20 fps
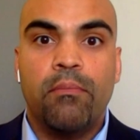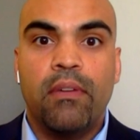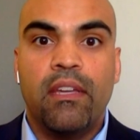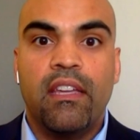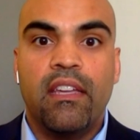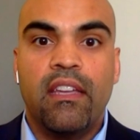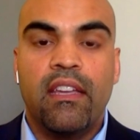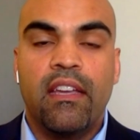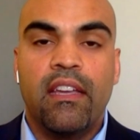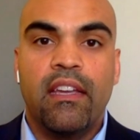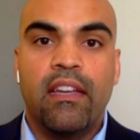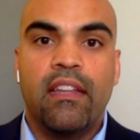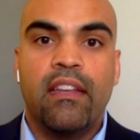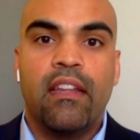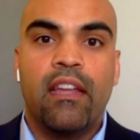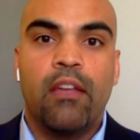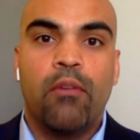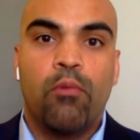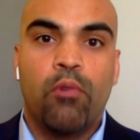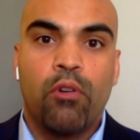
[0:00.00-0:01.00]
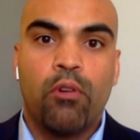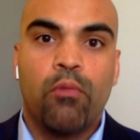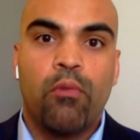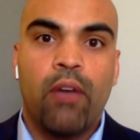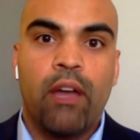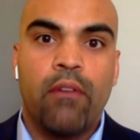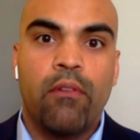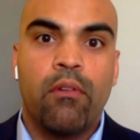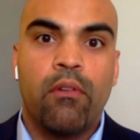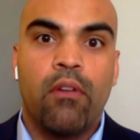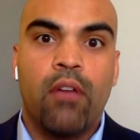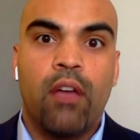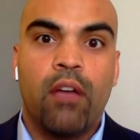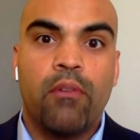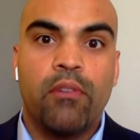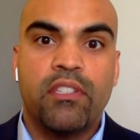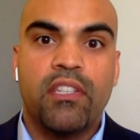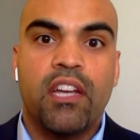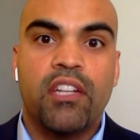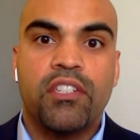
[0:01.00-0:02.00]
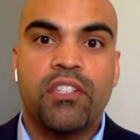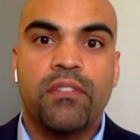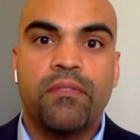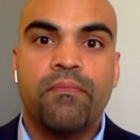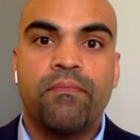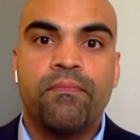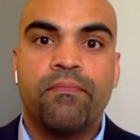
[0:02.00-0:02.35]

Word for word: be in a worldwide uh, recession.